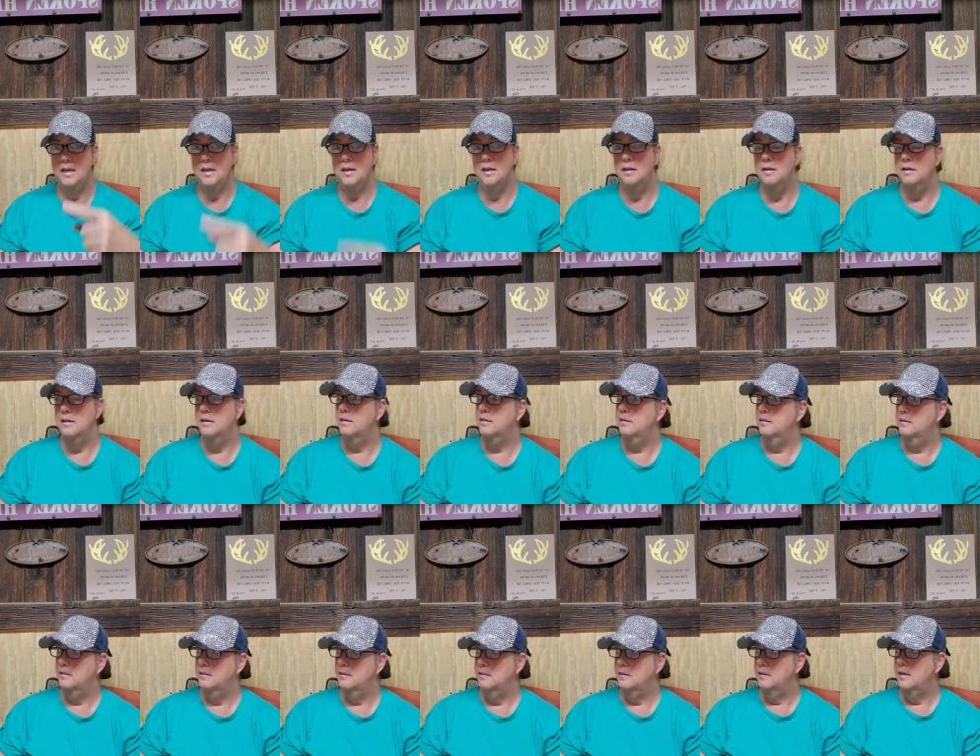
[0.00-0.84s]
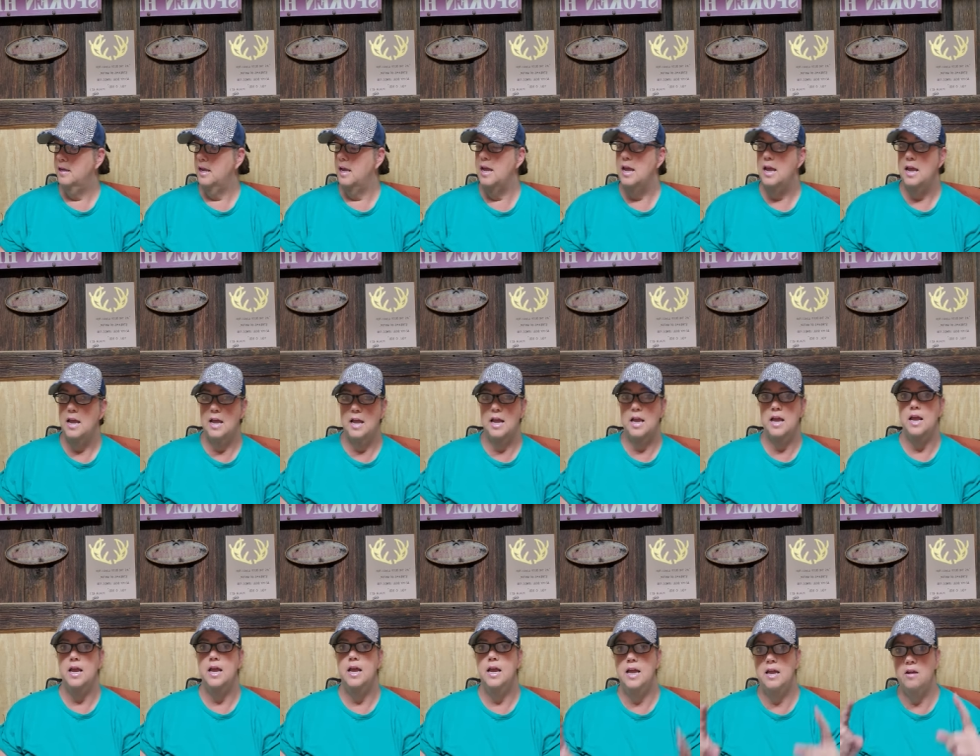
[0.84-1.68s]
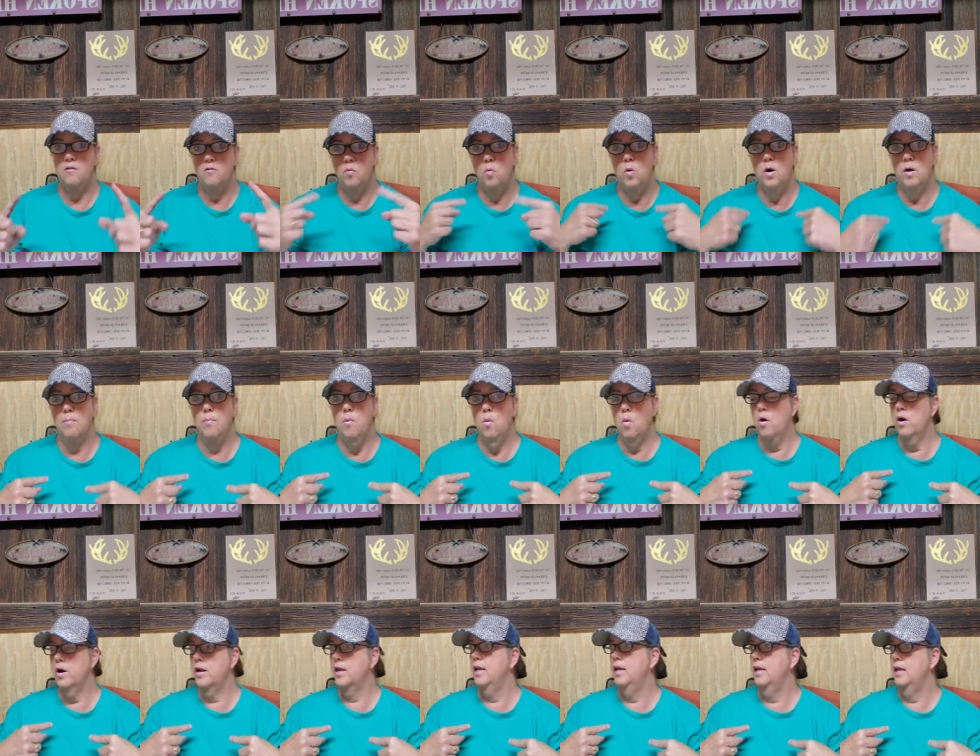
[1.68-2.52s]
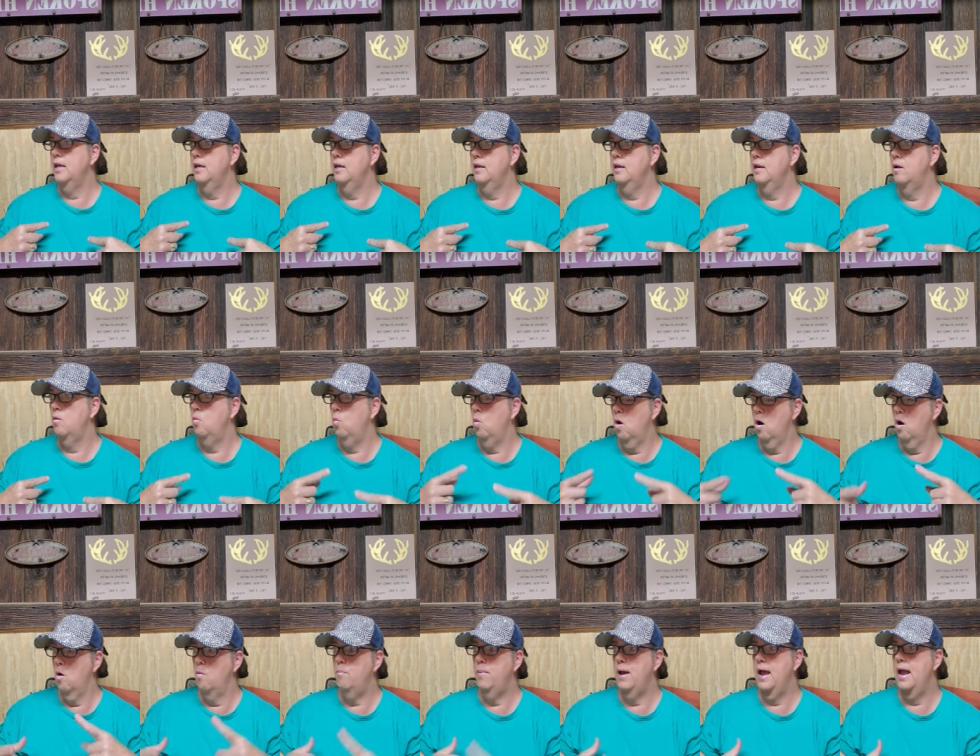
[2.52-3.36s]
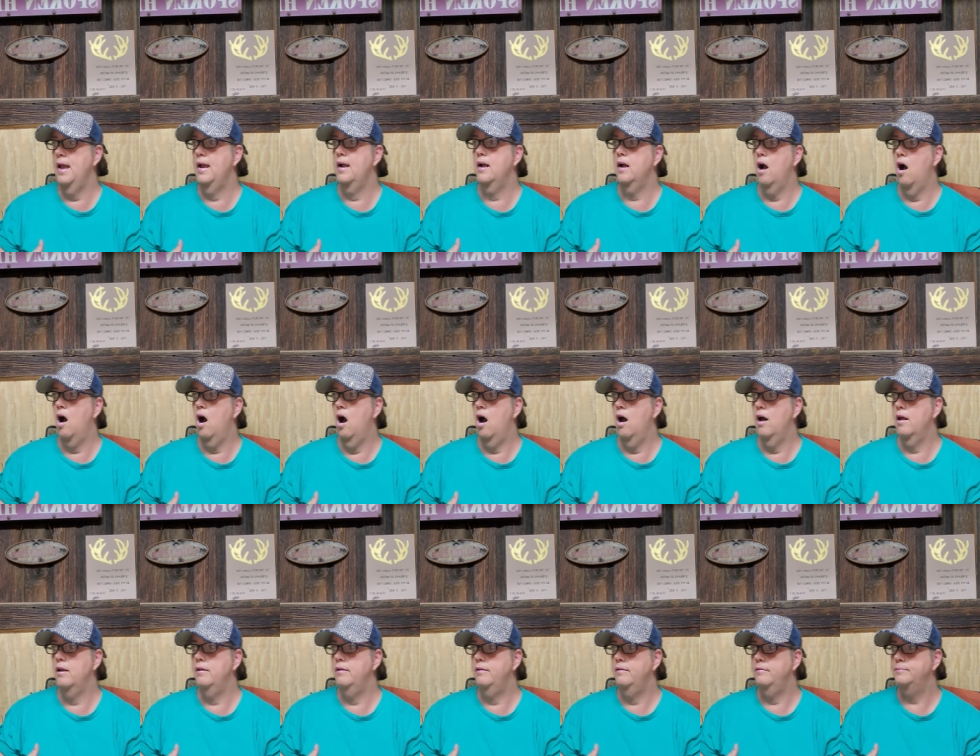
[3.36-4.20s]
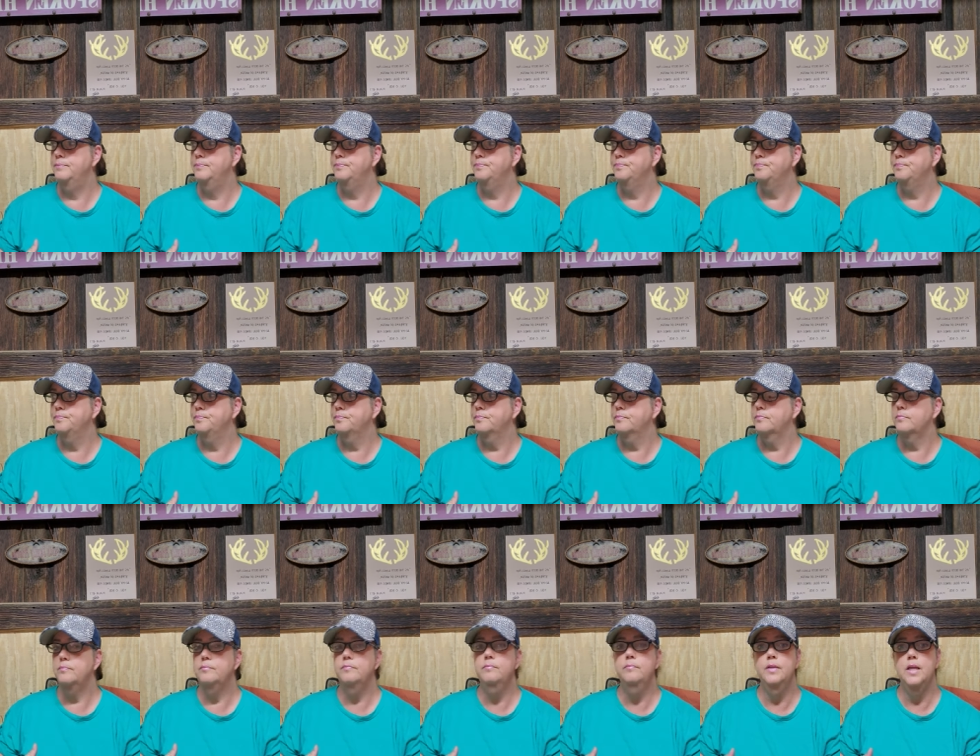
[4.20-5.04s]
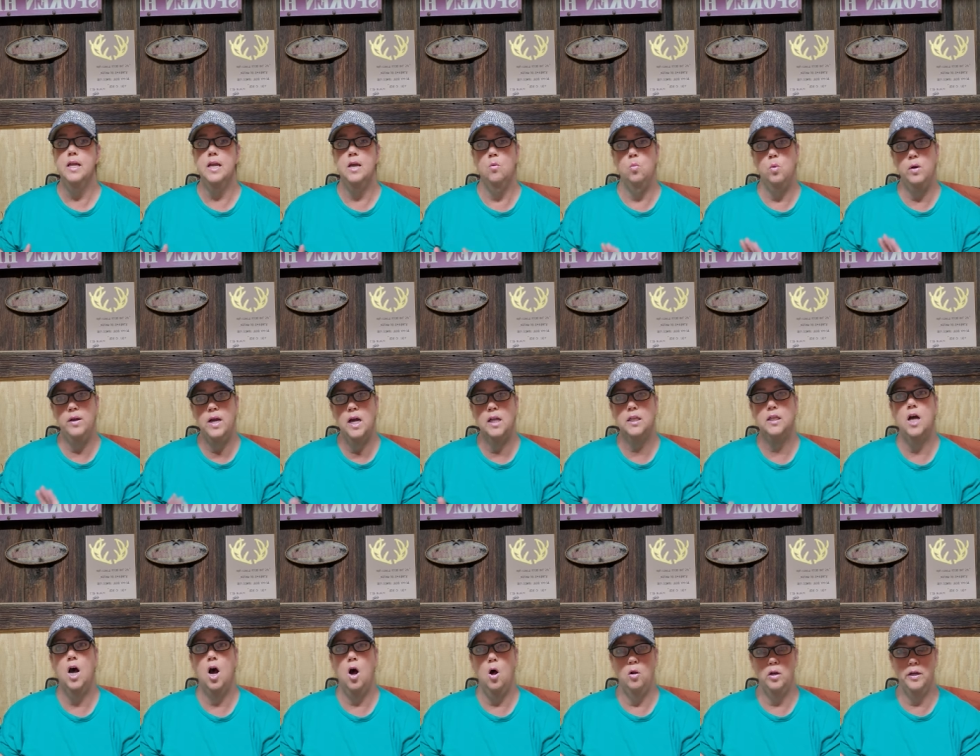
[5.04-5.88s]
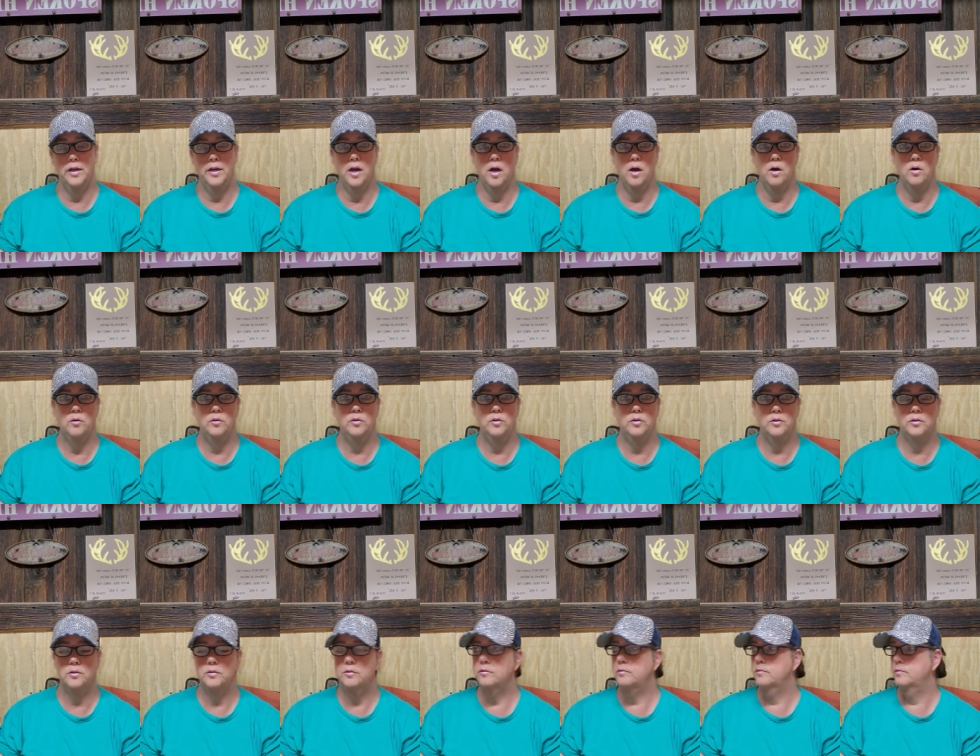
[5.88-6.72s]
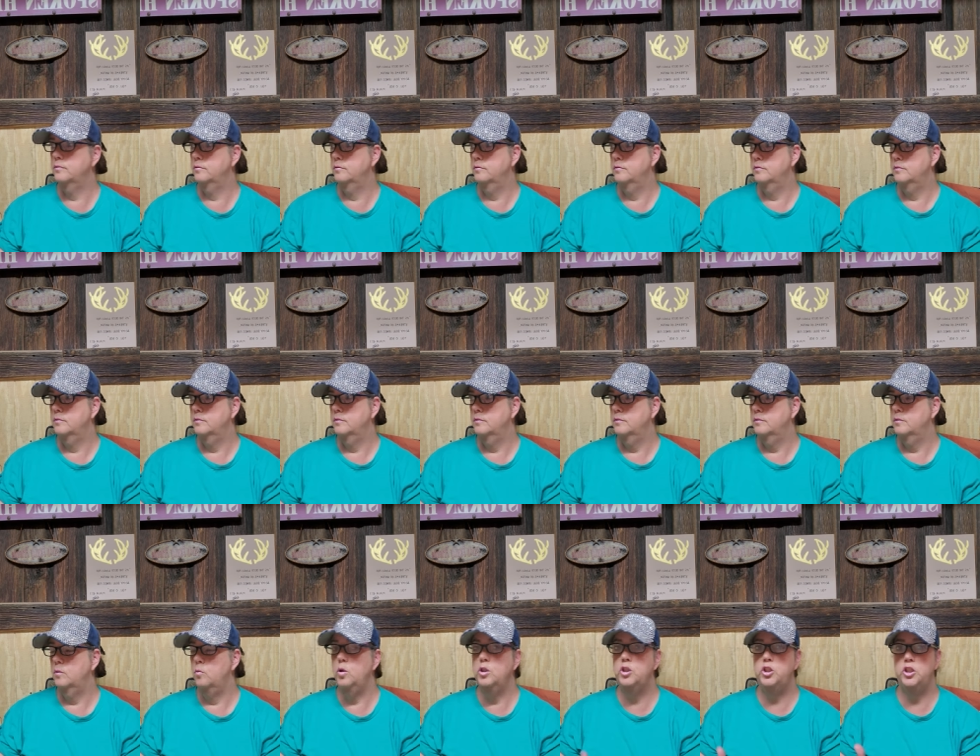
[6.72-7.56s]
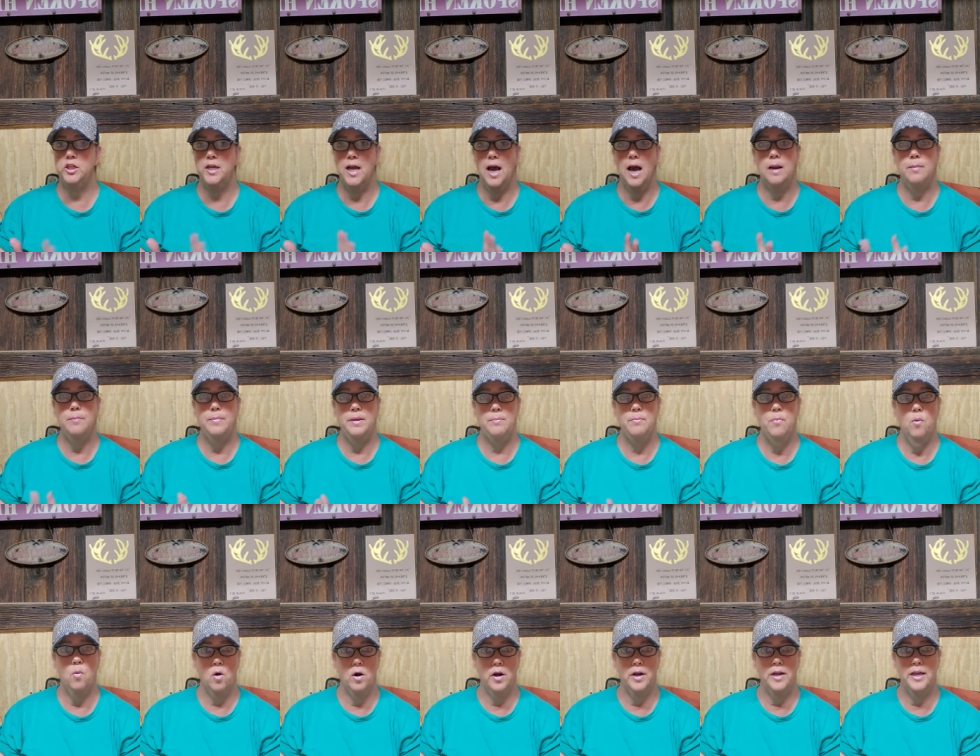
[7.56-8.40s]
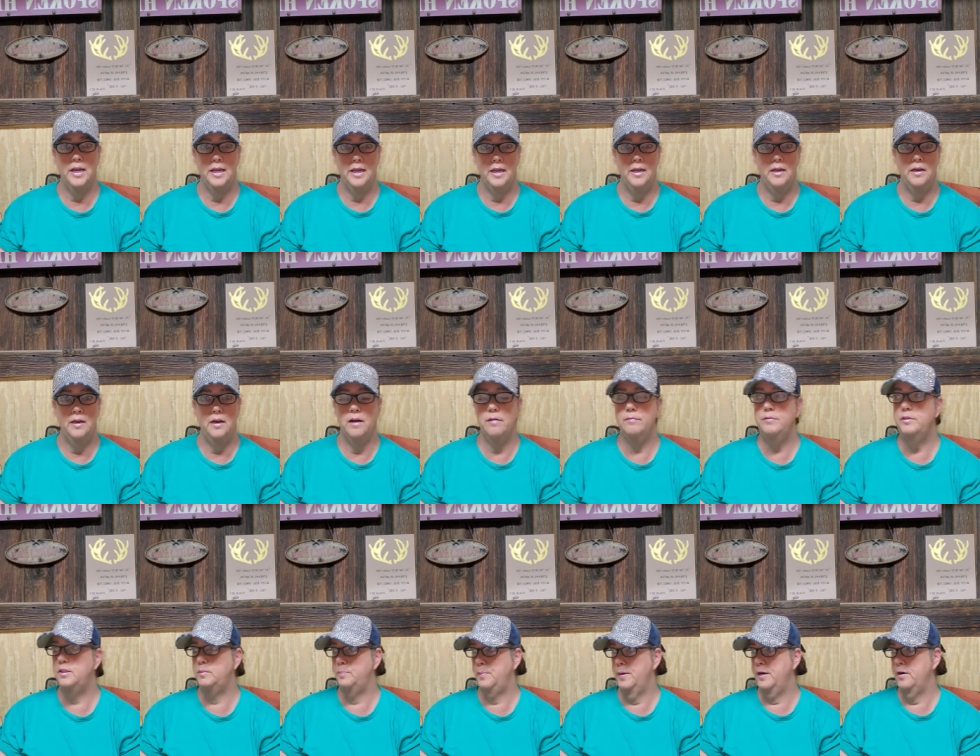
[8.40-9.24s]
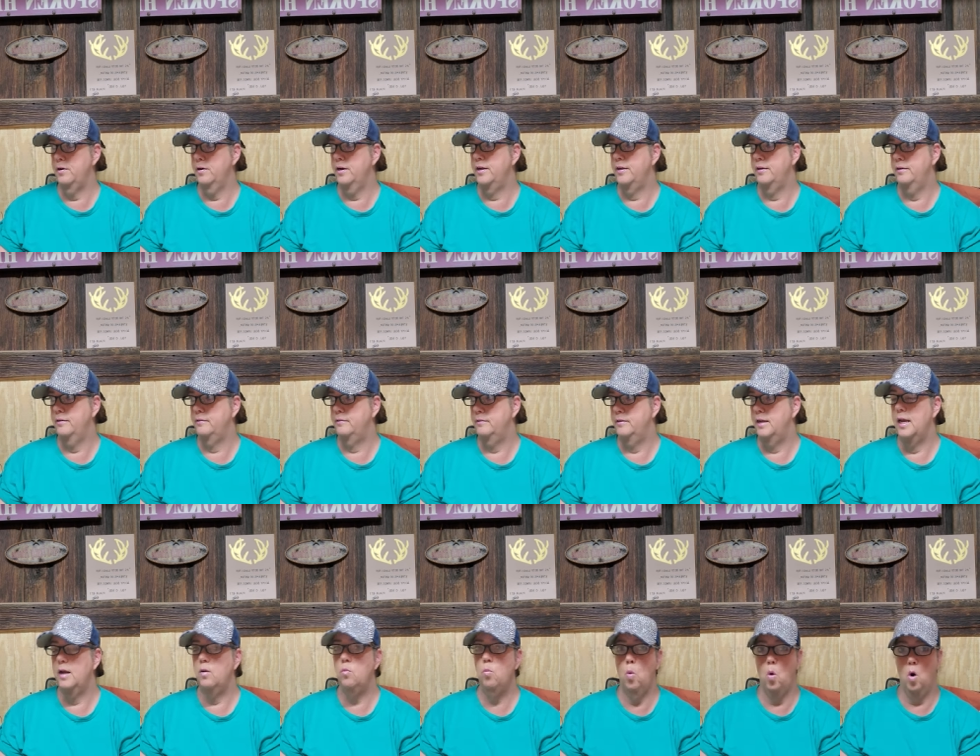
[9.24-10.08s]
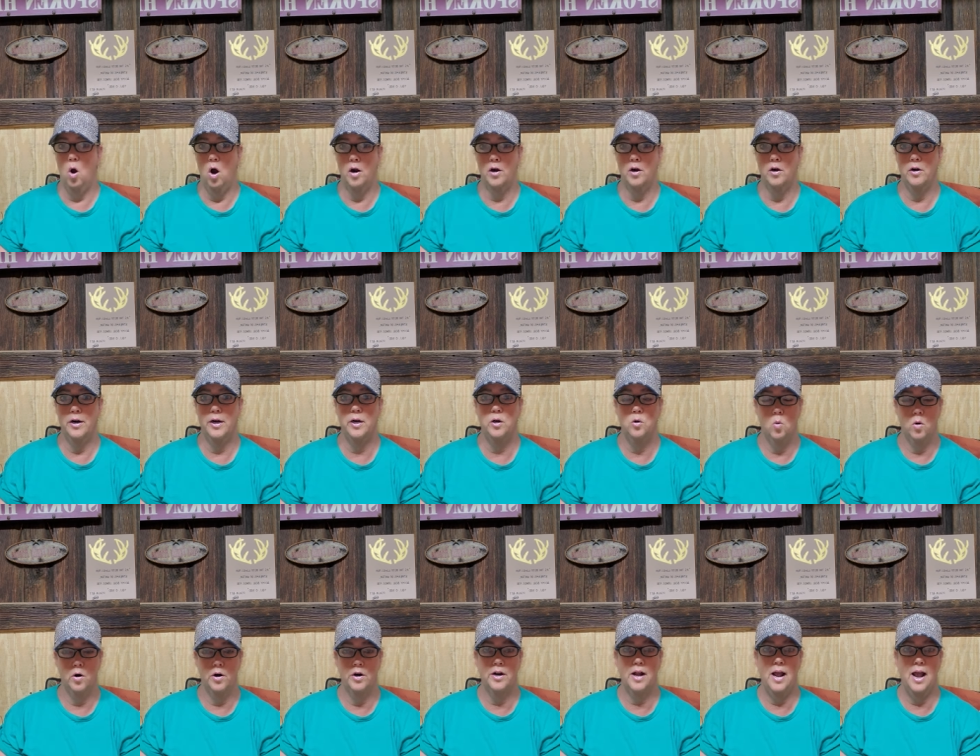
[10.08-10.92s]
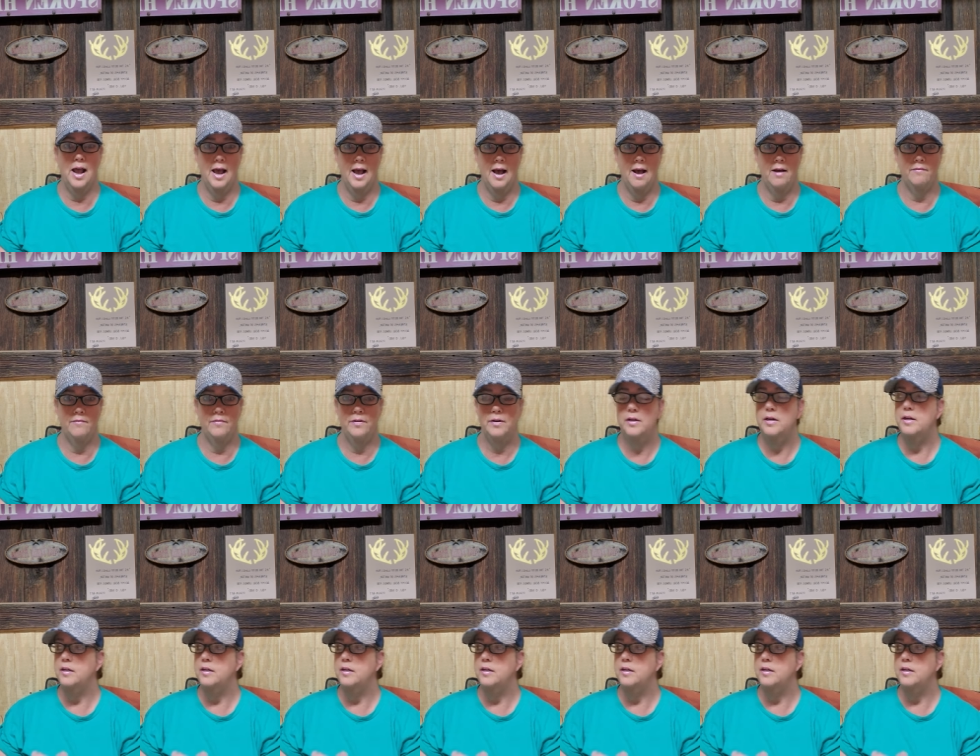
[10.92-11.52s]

we, if we're born again and we're obeying God, right. and we got the Holy Ghost, right. which you got to be born again of spirit uh-huh. and water in order to have